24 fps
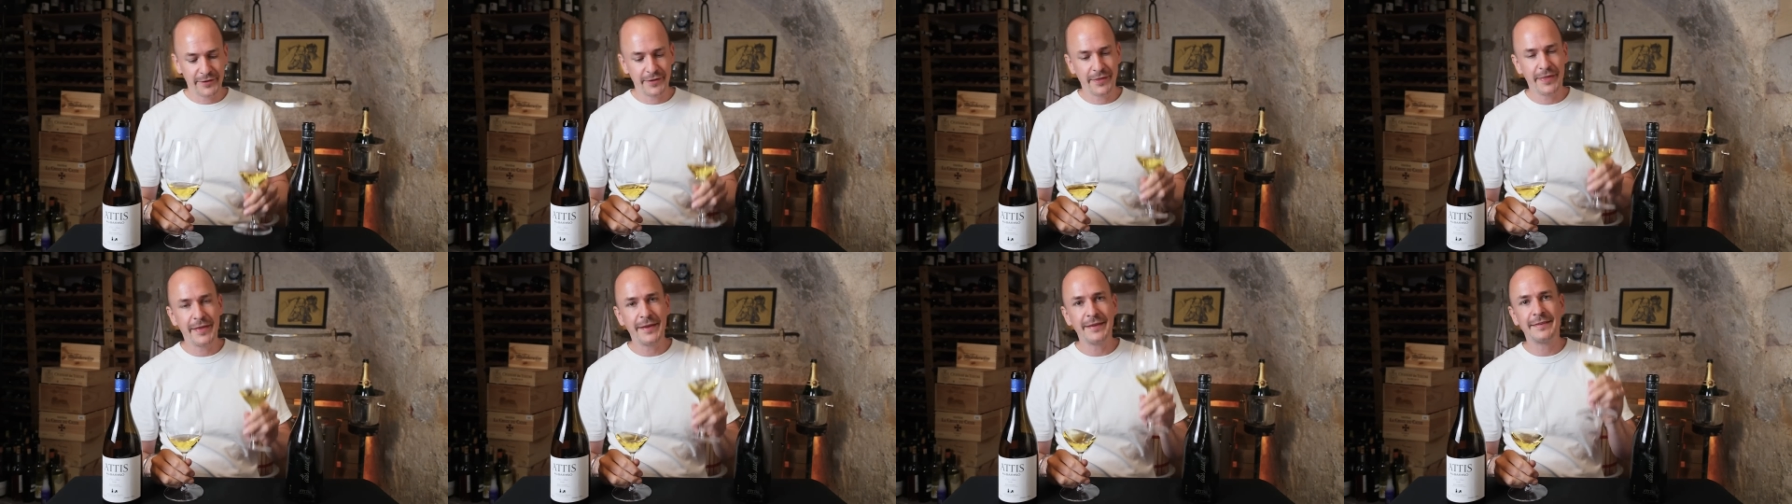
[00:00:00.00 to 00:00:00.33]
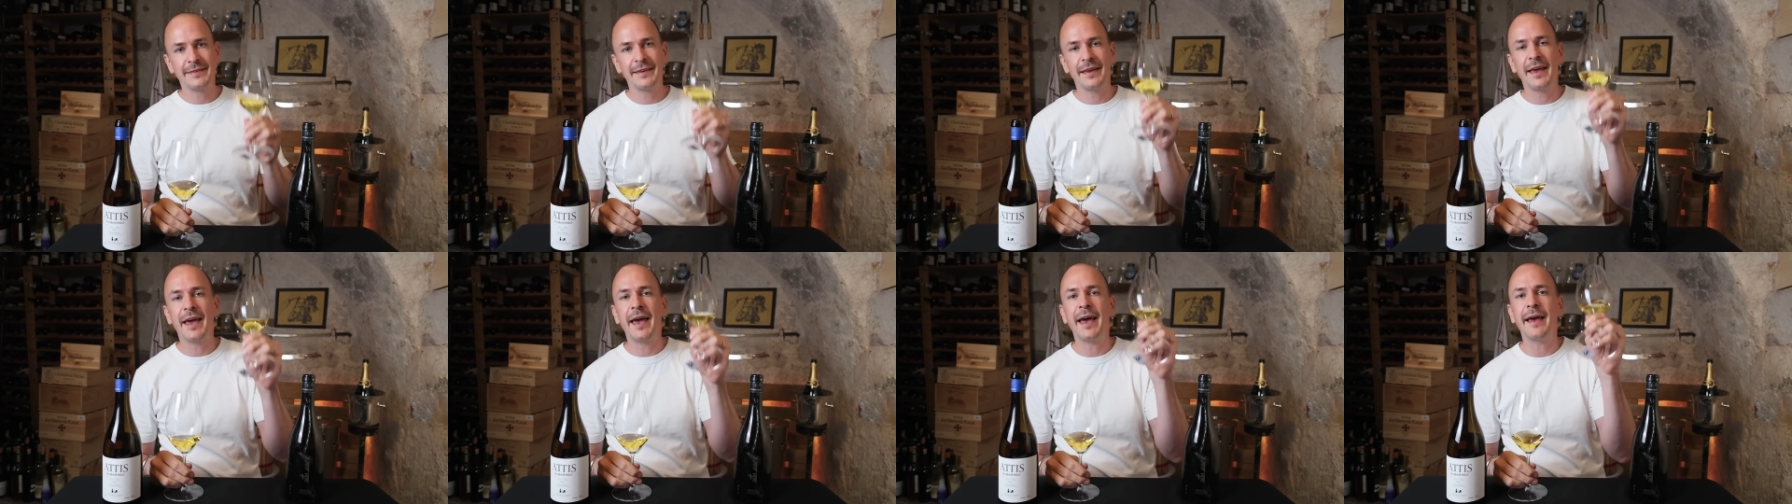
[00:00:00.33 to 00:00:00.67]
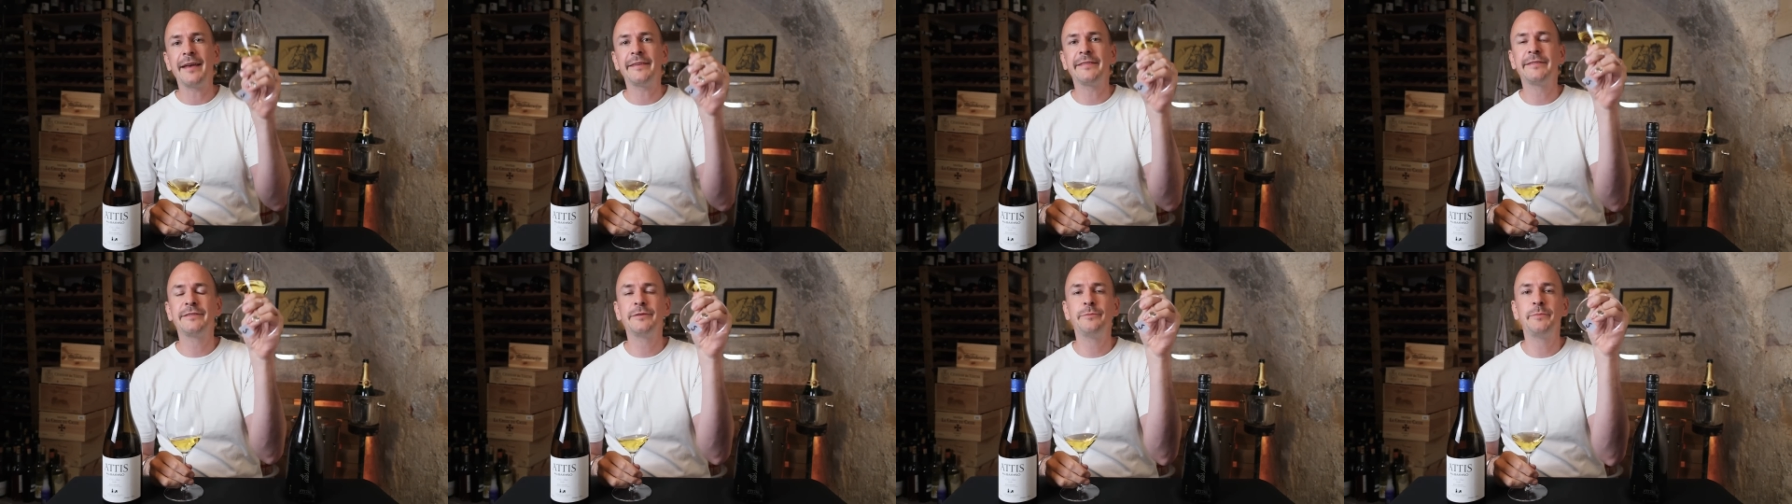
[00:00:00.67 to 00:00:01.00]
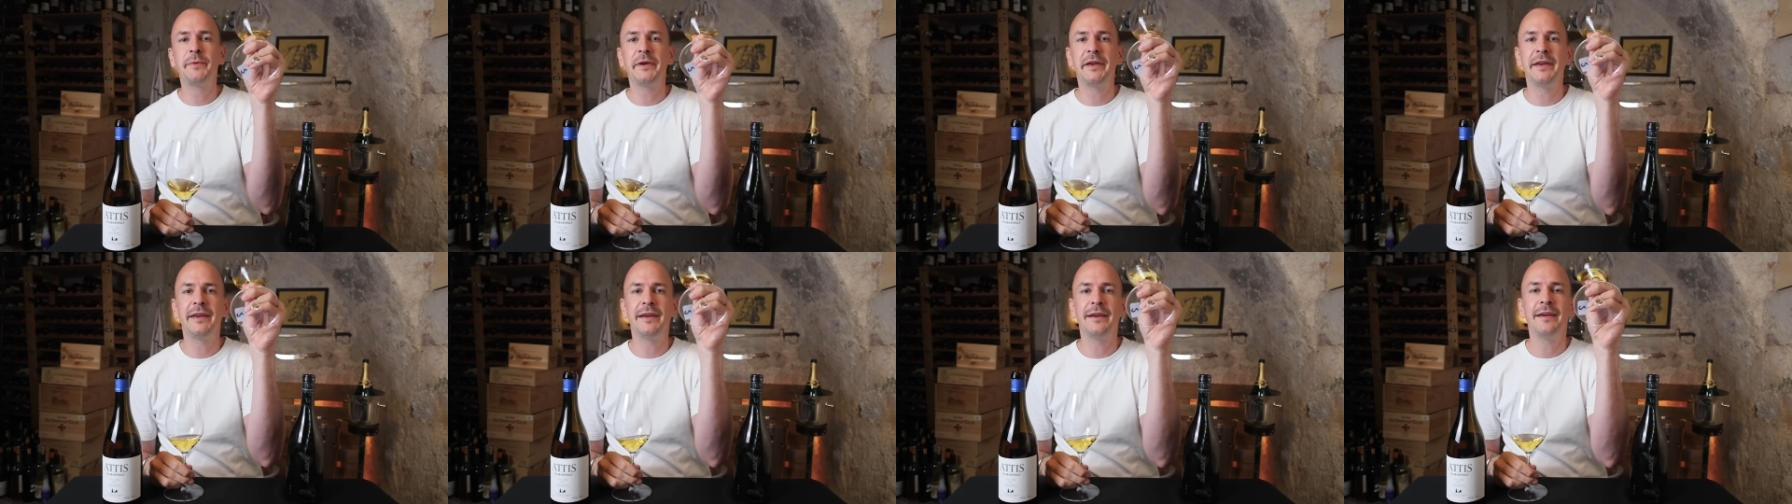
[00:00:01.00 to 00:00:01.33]
So this has to
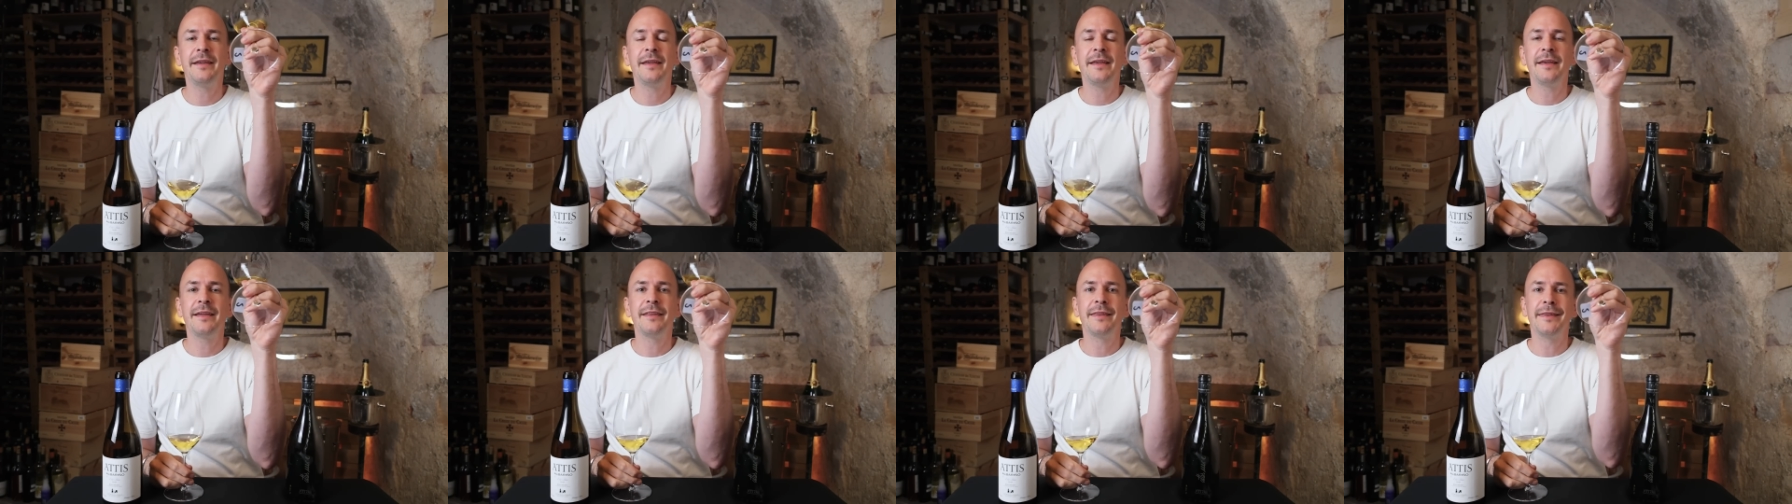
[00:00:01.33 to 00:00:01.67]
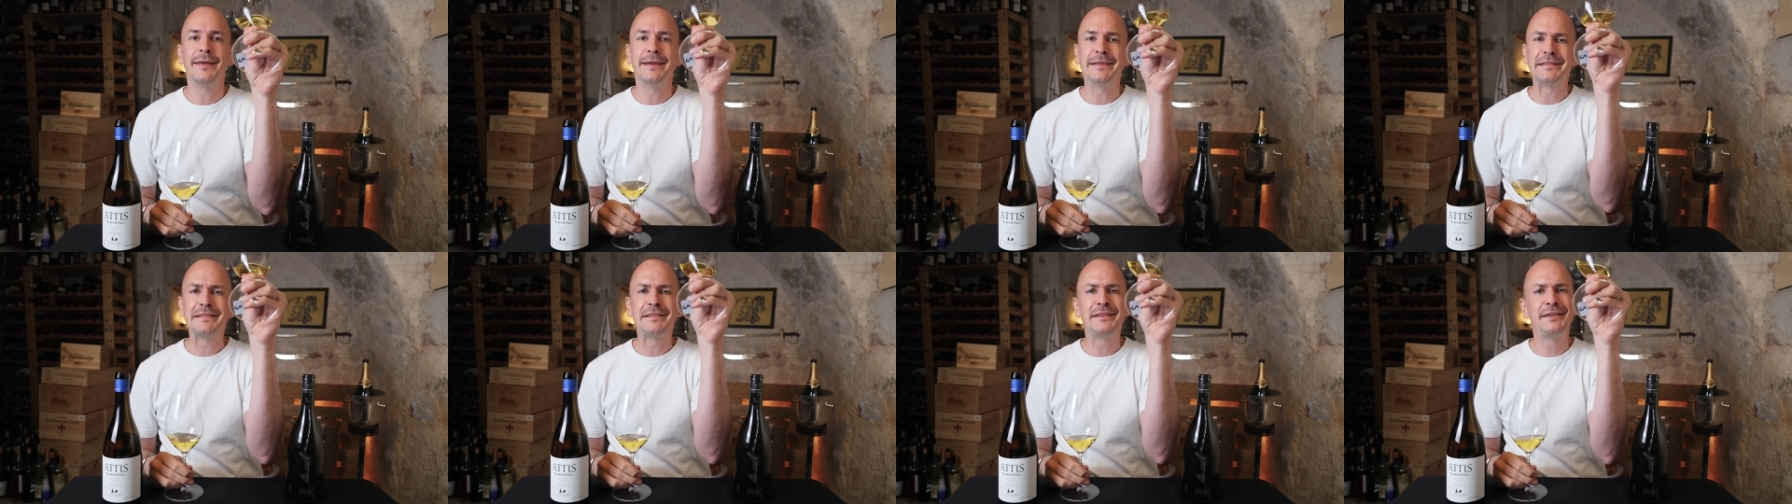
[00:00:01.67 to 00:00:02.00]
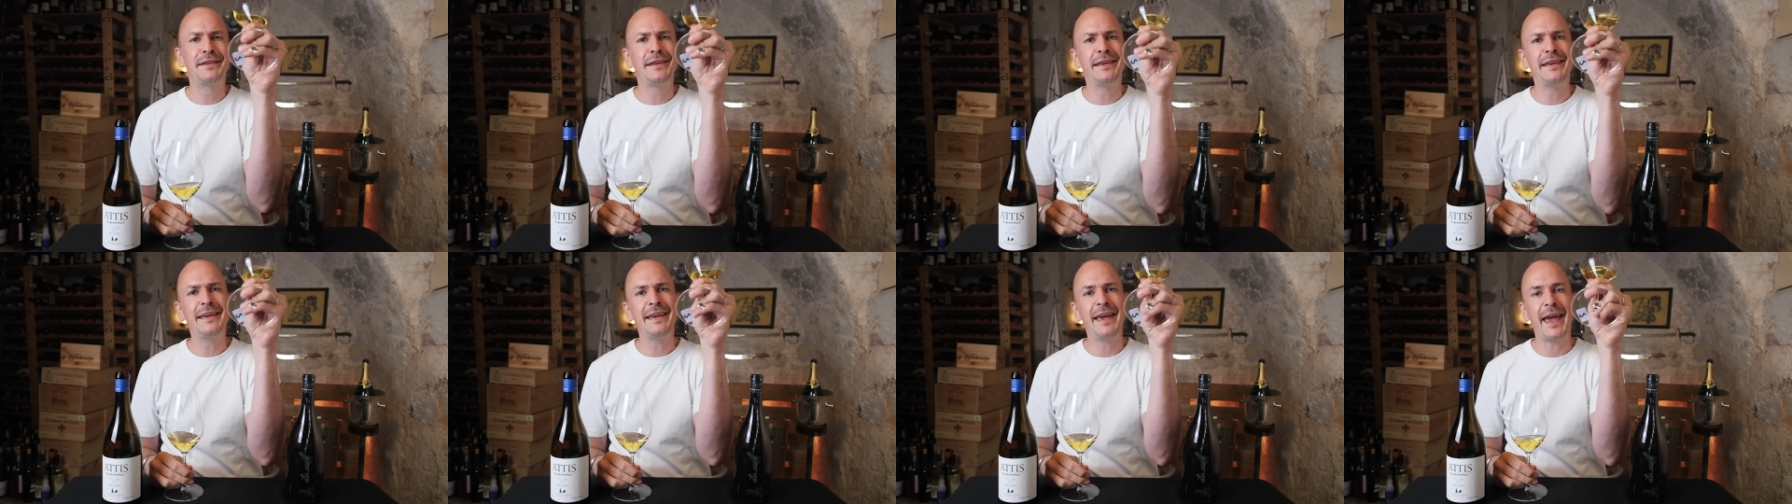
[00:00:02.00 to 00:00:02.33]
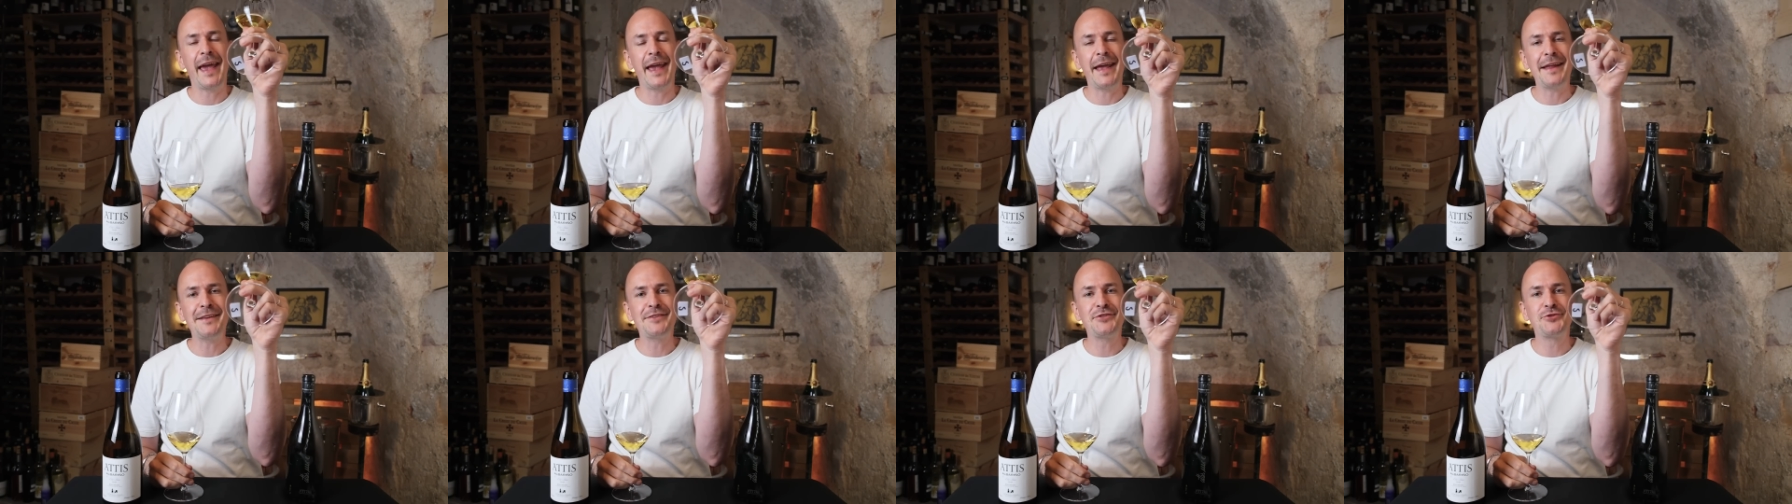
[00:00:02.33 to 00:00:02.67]
be the
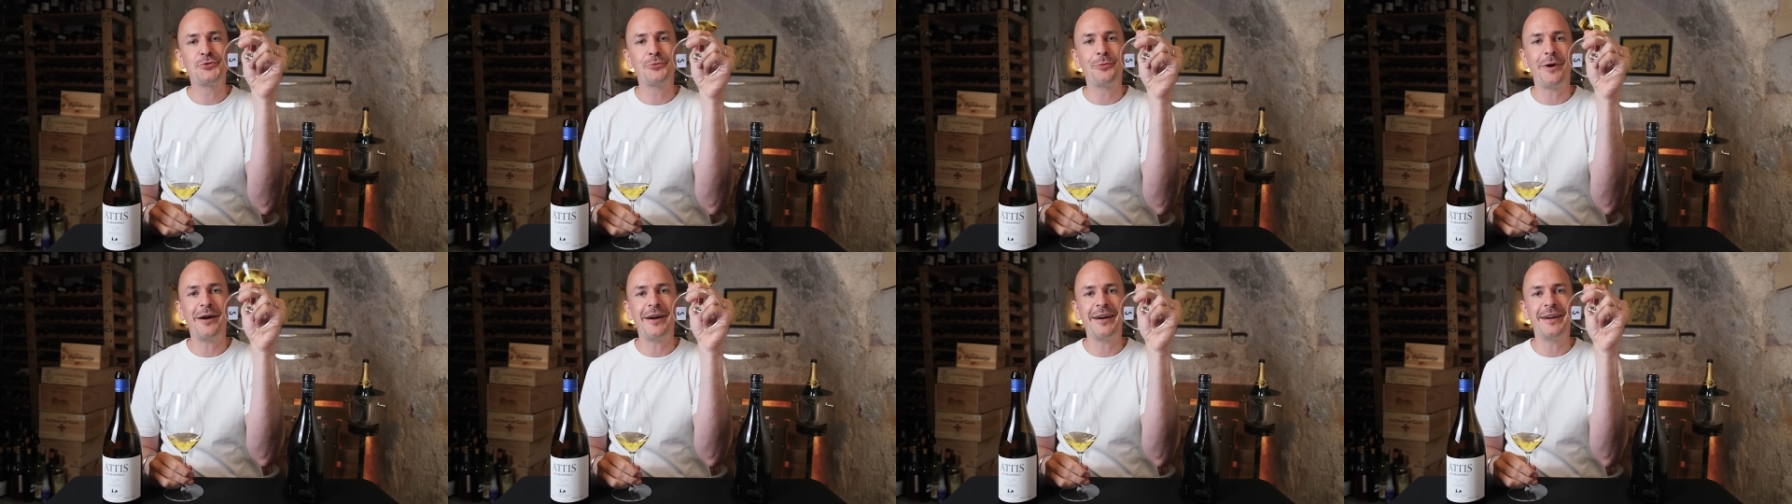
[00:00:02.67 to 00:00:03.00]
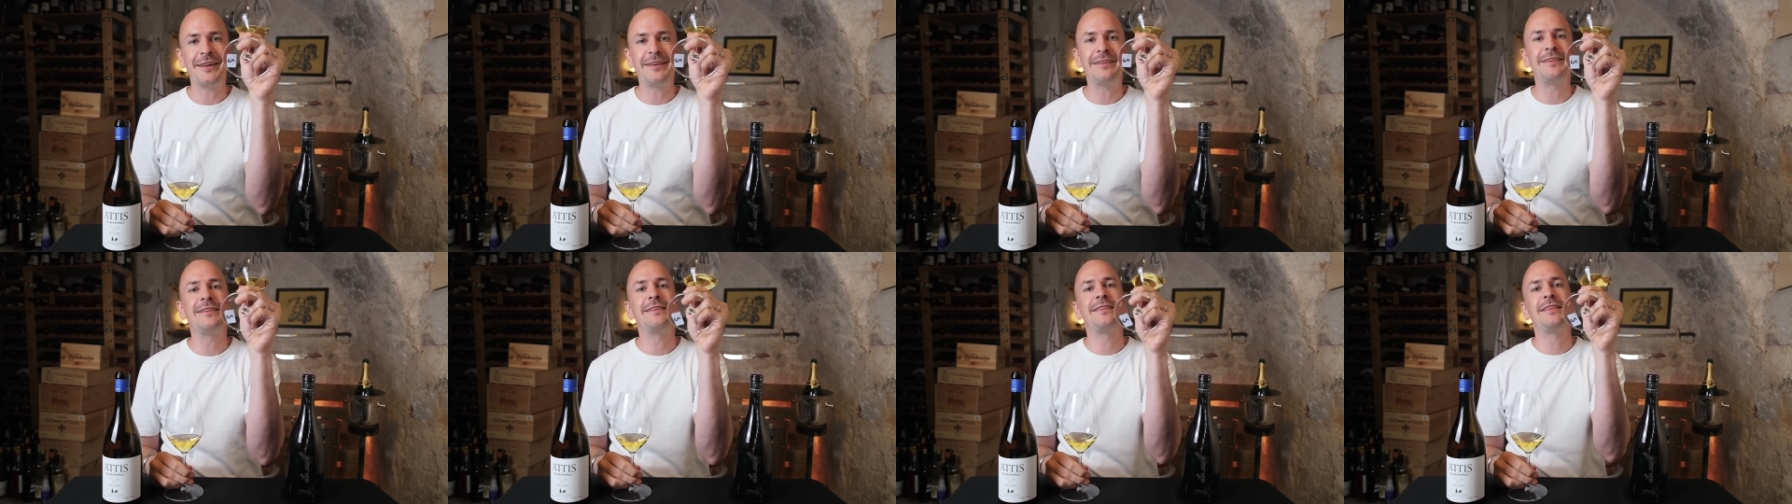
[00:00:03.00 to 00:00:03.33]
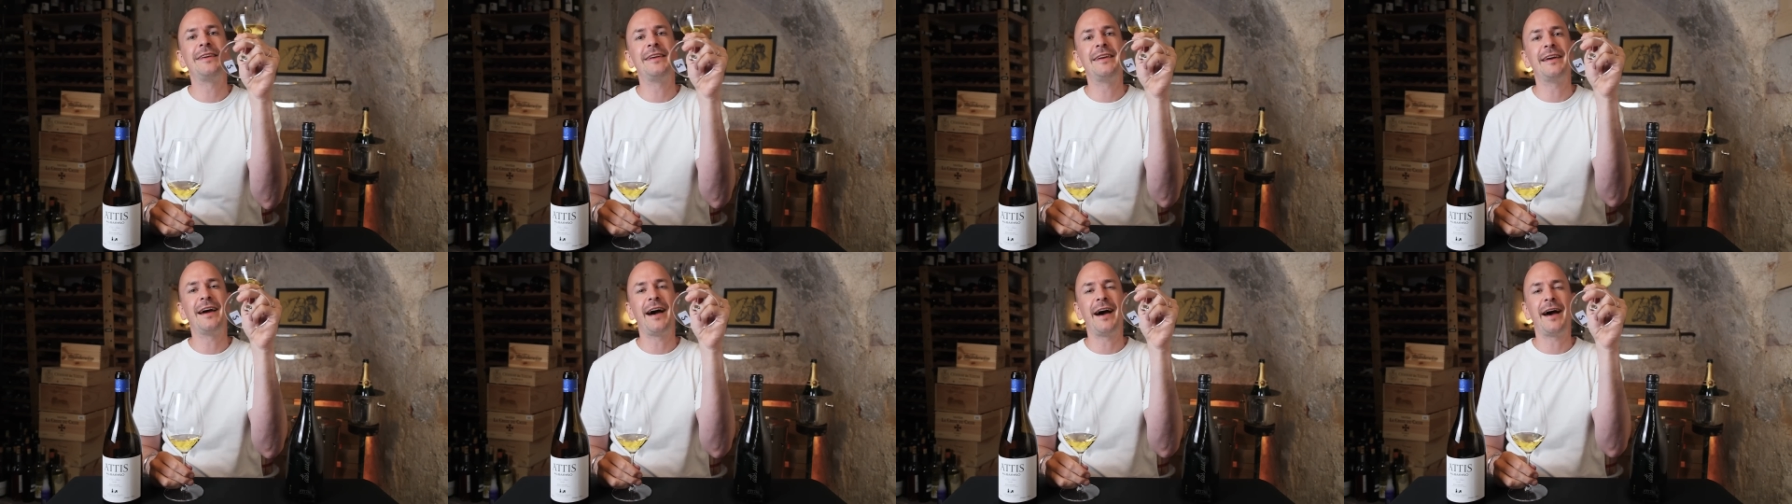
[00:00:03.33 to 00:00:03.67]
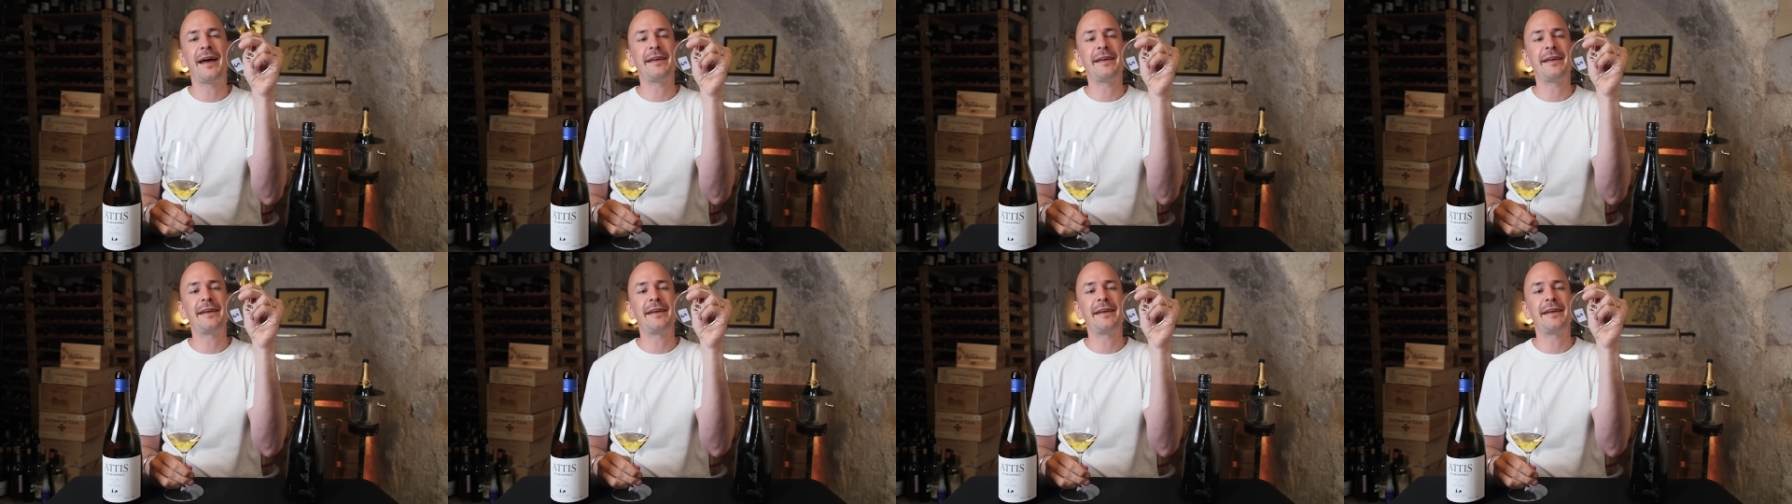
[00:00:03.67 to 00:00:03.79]
sea-aged wine, the